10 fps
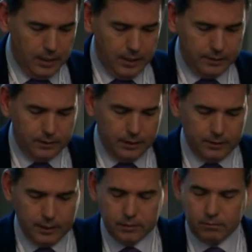I think that
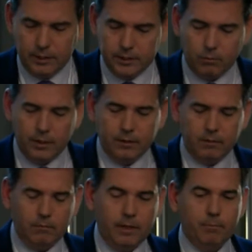there's one
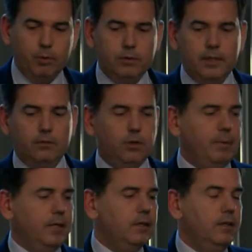important
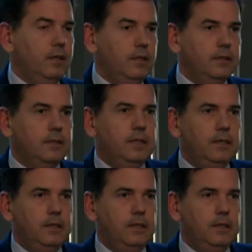topic, and